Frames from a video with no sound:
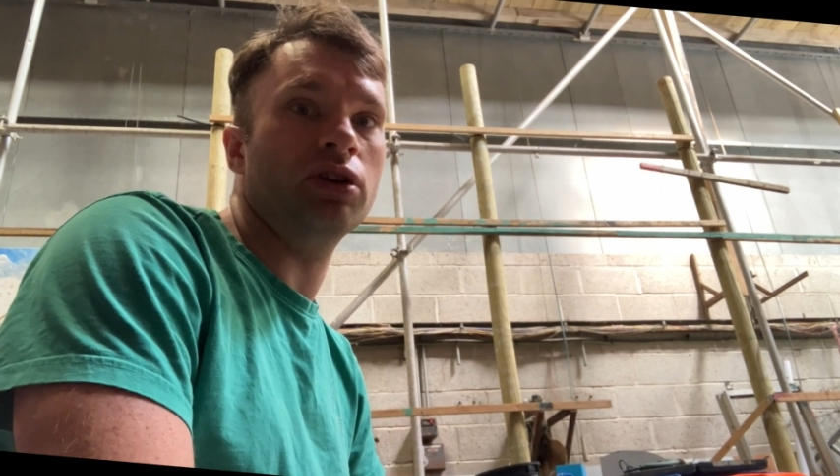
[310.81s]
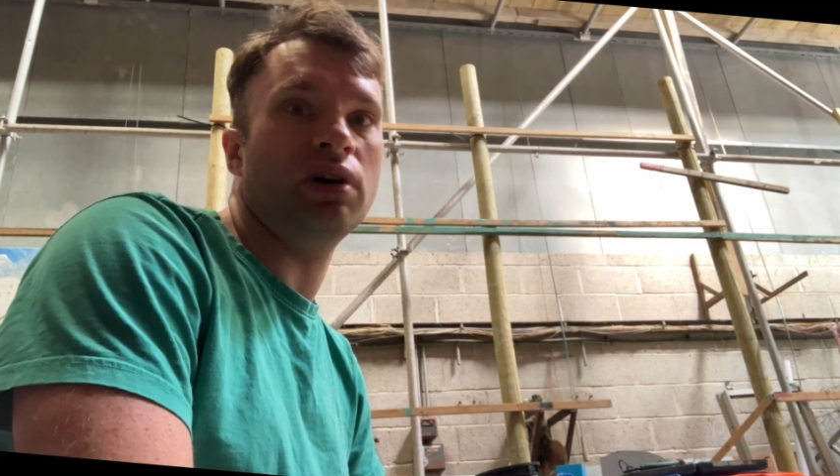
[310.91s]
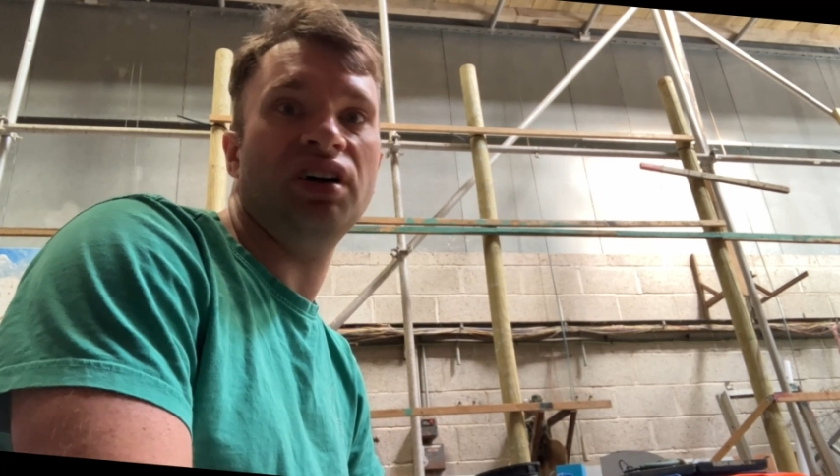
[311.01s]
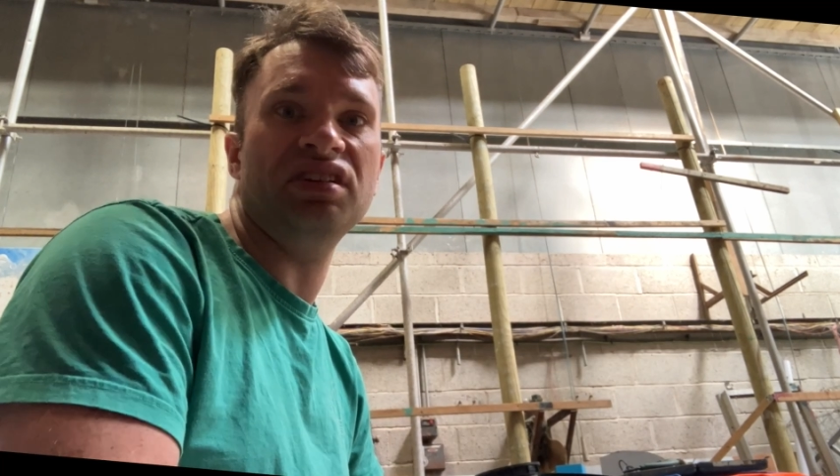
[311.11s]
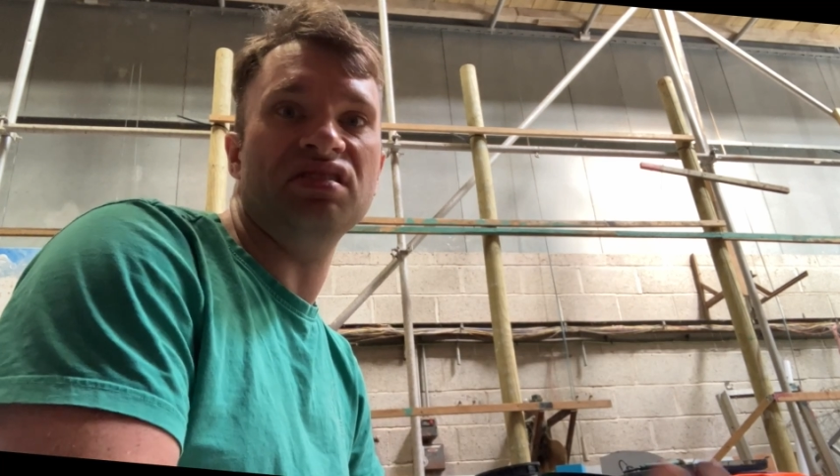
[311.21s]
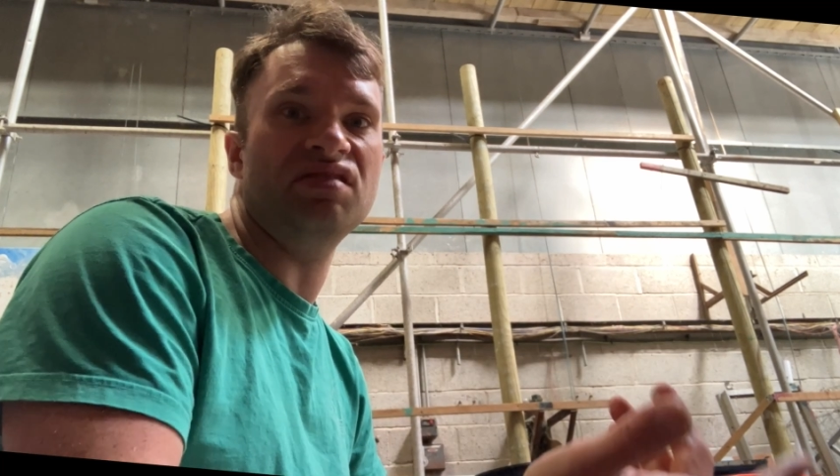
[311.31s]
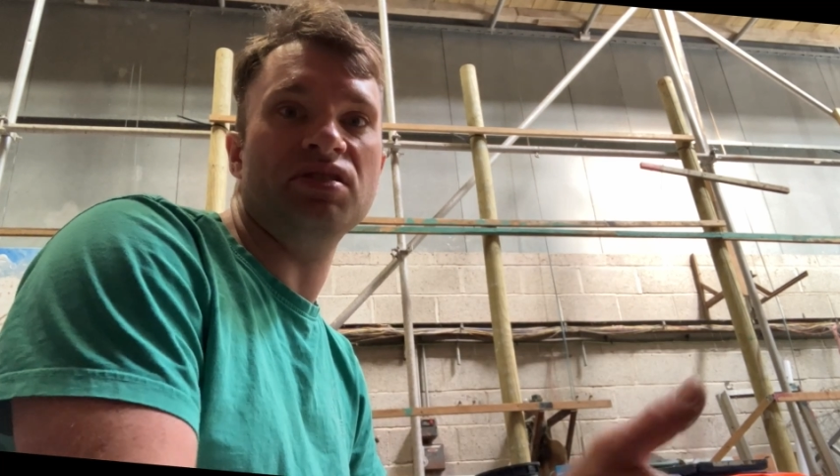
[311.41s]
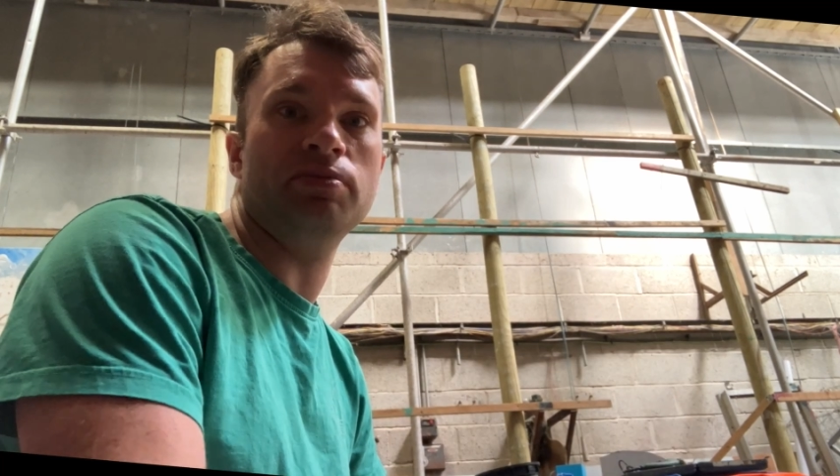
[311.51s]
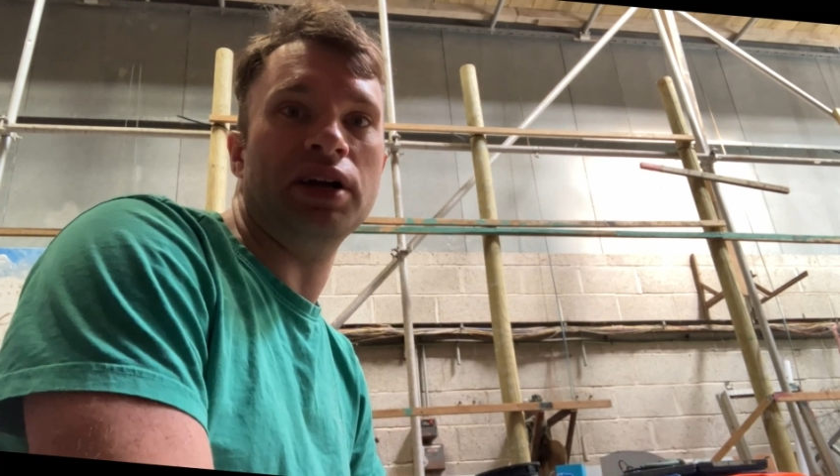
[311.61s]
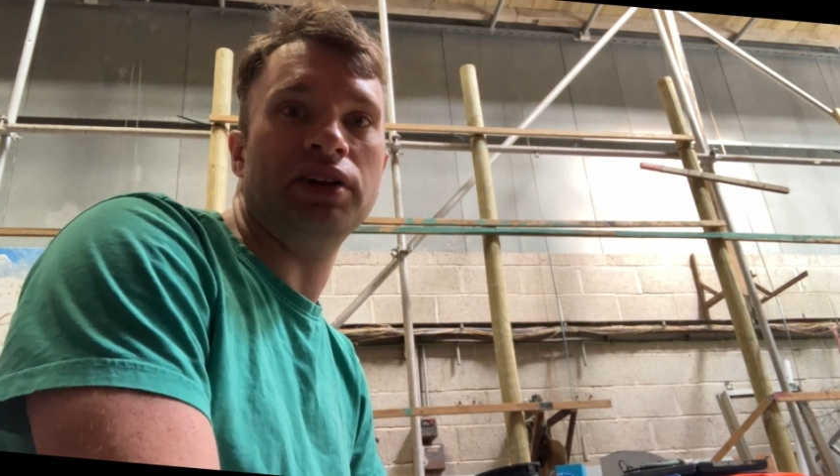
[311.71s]
but I didn't even
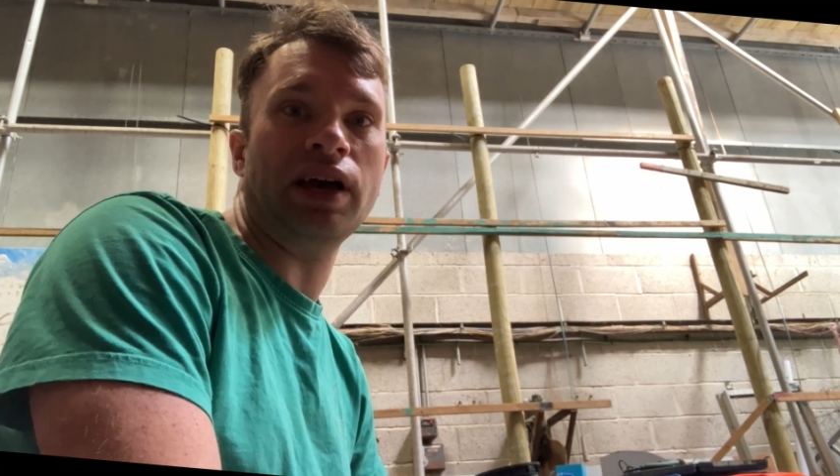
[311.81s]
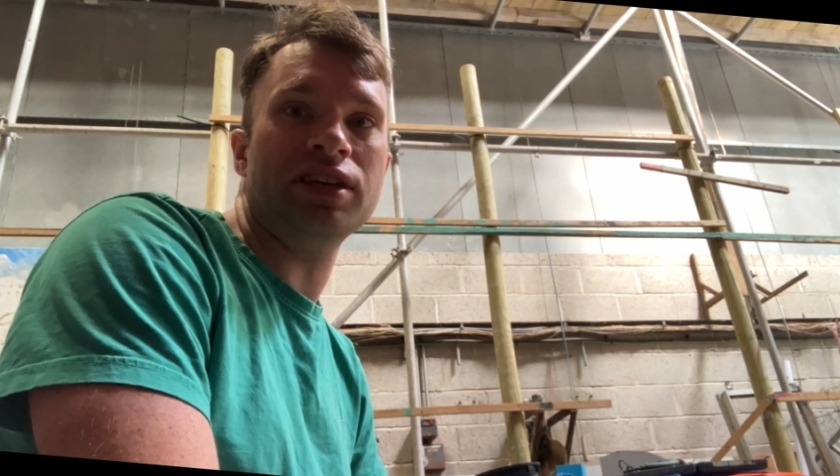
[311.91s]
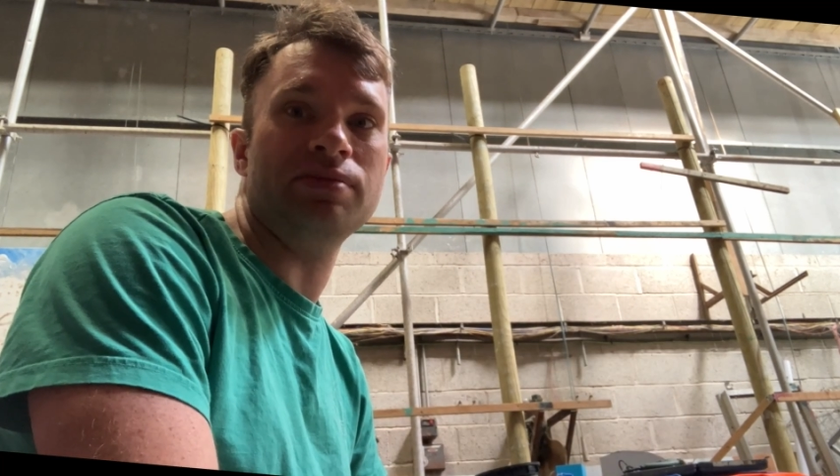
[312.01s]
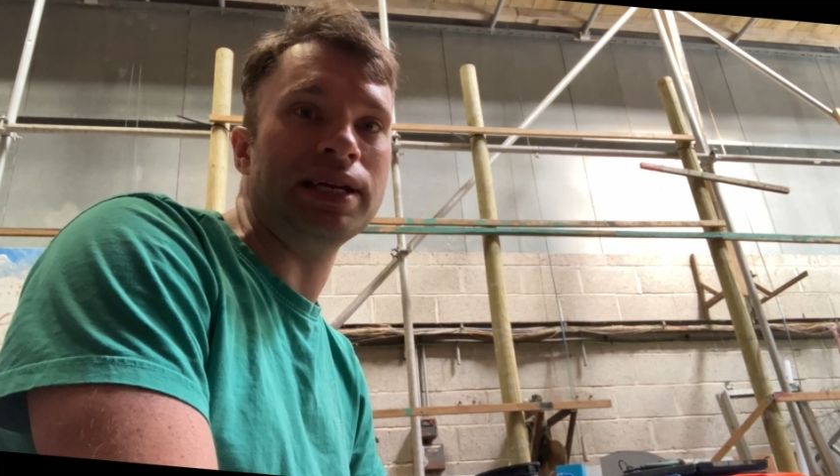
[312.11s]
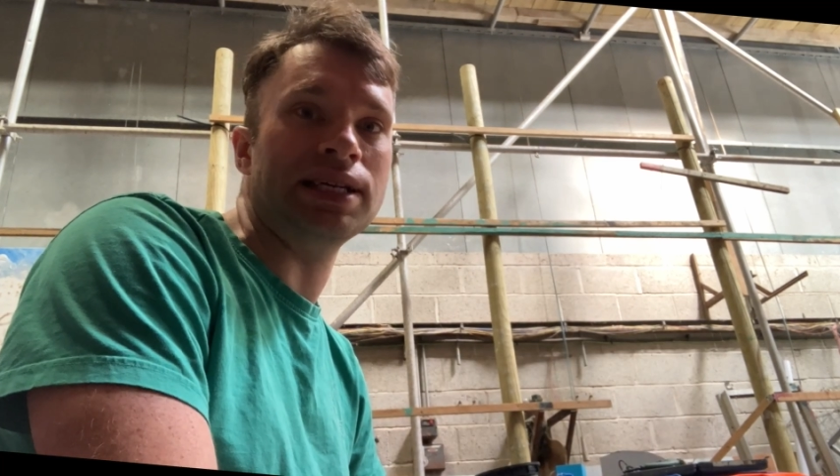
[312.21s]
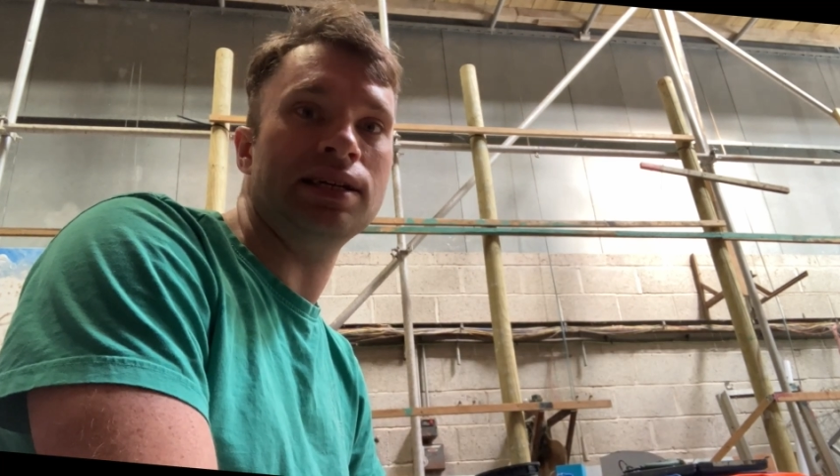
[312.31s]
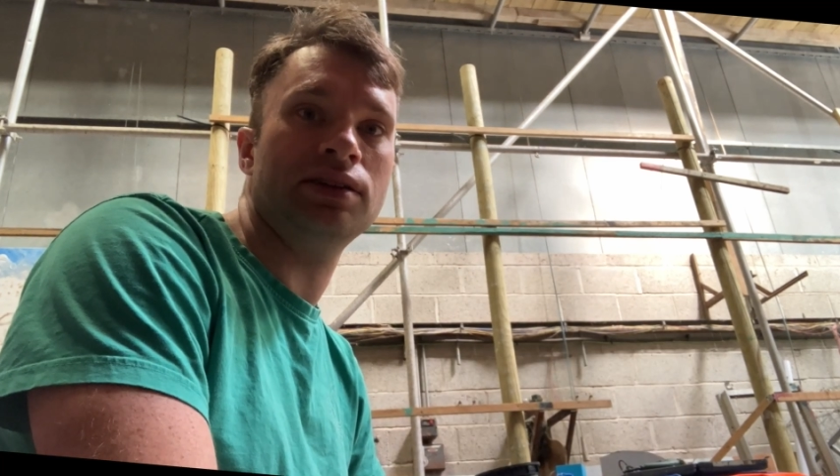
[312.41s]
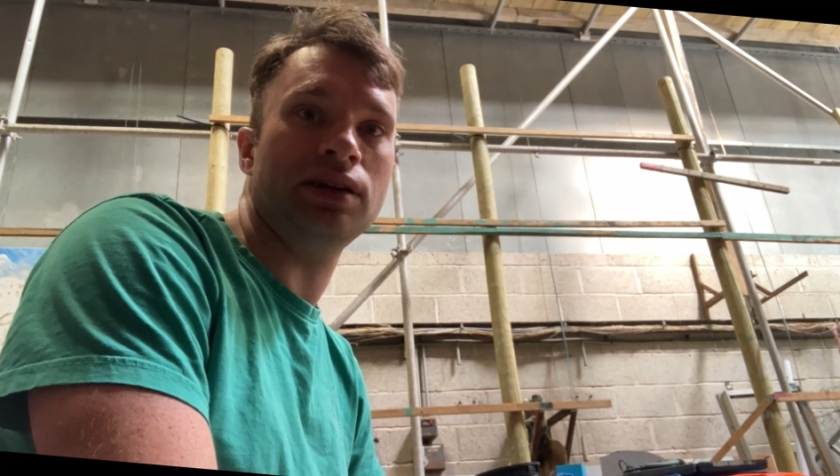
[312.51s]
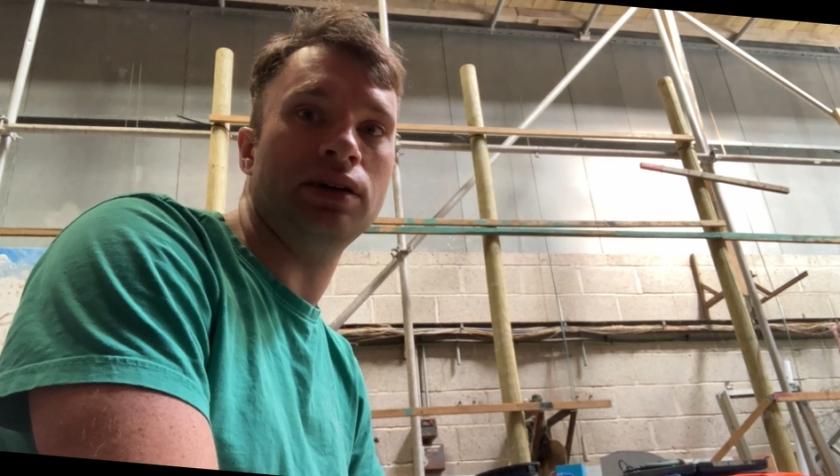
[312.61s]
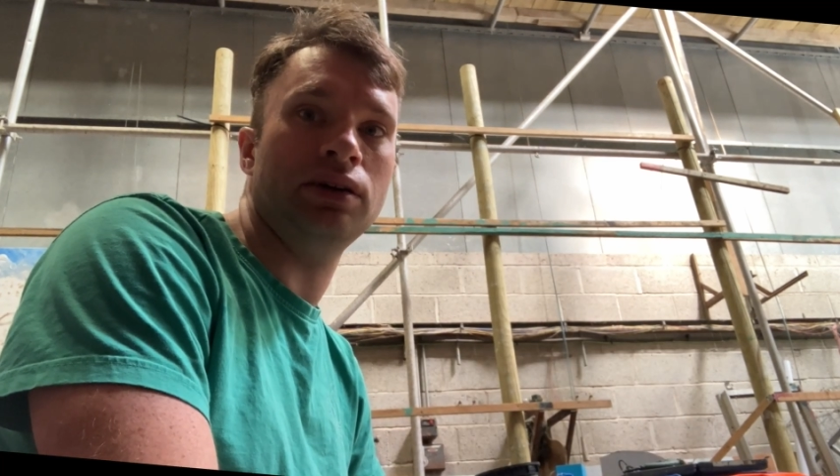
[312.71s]
expect to get this many, so